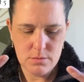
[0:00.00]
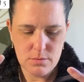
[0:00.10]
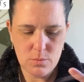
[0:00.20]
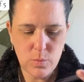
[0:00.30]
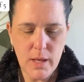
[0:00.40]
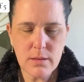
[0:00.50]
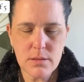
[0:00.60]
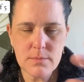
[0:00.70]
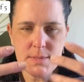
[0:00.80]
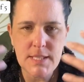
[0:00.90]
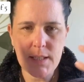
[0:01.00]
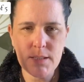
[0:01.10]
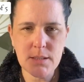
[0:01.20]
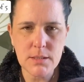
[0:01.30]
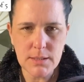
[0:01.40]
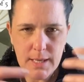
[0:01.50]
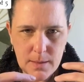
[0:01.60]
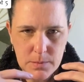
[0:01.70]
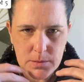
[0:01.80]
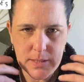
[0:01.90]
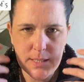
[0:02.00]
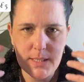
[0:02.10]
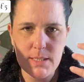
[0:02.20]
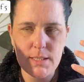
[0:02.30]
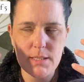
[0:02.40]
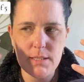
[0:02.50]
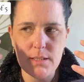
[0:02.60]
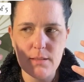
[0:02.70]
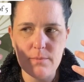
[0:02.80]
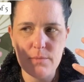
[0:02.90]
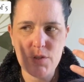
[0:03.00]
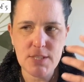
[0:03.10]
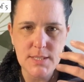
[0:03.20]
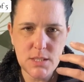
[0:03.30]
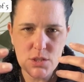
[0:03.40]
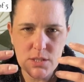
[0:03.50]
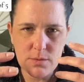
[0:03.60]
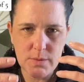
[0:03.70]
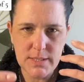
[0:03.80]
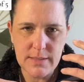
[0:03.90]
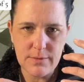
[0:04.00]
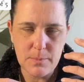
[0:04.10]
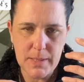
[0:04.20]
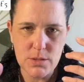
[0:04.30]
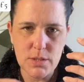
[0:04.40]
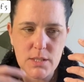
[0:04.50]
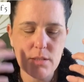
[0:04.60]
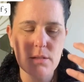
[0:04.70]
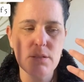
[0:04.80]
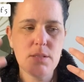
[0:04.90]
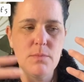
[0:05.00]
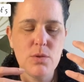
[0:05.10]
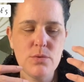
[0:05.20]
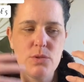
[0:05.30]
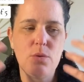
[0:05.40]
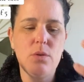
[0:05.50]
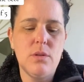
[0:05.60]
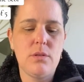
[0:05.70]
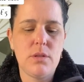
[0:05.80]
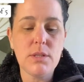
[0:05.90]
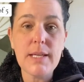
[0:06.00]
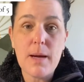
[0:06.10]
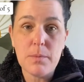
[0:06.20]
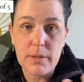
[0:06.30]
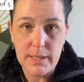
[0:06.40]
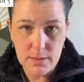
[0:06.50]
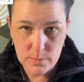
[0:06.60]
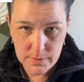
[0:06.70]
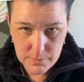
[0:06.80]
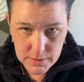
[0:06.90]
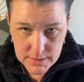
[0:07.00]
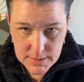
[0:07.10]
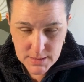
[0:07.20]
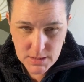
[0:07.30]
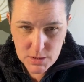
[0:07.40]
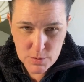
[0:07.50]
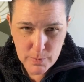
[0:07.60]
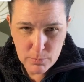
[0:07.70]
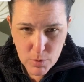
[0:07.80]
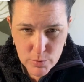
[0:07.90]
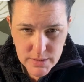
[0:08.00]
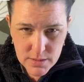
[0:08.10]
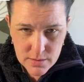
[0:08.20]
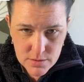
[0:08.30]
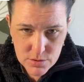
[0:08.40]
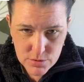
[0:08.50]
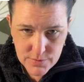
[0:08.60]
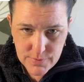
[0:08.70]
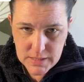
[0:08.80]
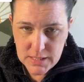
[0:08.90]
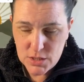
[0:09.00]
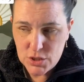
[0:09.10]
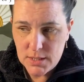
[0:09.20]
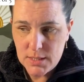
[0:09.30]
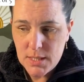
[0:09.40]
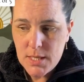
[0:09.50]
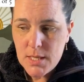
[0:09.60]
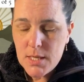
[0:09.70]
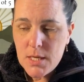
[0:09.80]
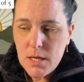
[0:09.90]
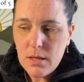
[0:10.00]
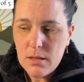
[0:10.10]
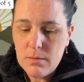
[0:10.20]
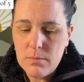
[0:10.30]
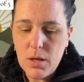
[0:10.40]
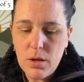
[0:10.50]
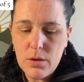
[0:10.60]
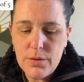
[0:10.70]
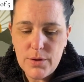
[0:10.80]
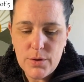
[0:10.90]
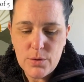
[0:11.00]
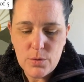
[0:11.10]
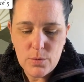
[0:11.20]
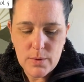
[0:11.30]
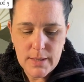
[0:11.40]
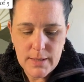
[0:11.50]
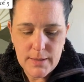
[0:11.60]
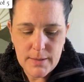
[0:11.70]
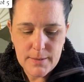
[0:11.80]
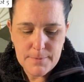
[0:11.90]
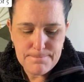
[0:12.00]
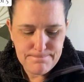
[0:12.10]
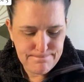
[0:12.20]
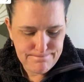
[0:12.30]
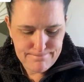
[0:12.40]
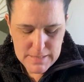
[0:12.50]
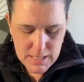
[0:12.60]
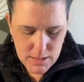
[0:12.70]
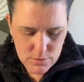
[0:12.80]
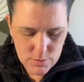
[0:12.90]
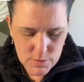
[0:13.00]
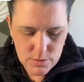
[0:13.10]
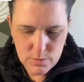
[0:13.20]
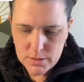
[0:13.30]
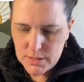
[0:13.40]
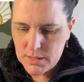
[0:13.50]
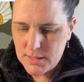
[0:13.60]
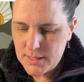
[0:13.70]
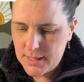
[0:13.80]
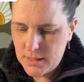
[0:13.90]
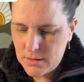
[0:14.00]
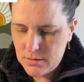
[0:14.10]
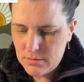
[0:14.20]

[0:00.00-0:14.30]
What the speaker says: welcomed in, collaborated, just like she did with David Bedrick. Simone Seol collaborated with Melissa Tiers, but mostly this certification, although I don't know what the word is, like